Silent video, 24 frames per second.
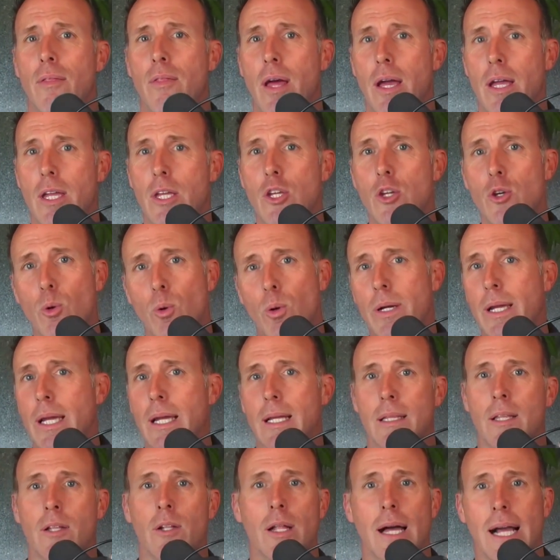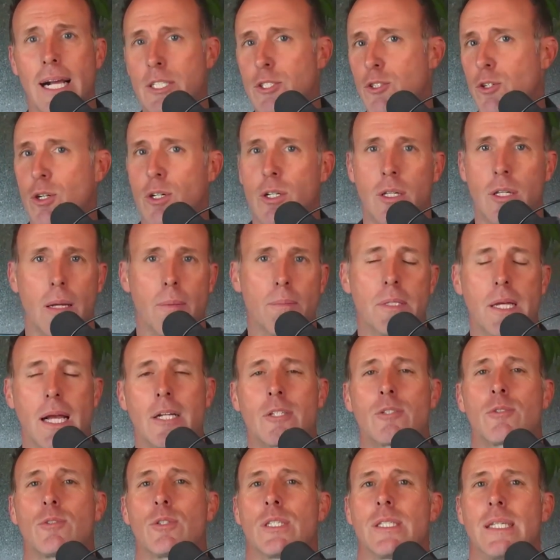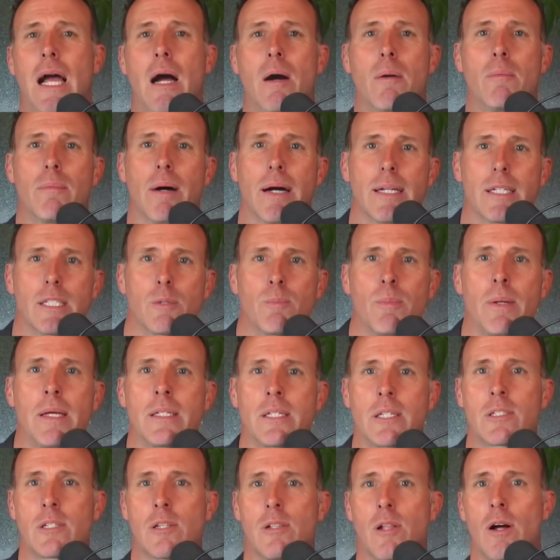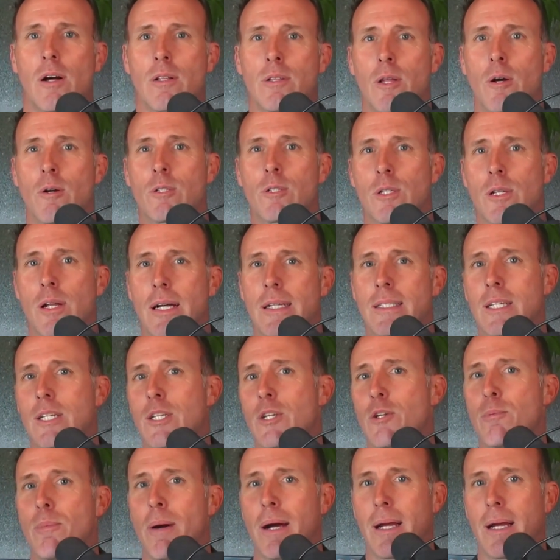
that you will get little extra clips, extra sound bites, pieces along those lines that you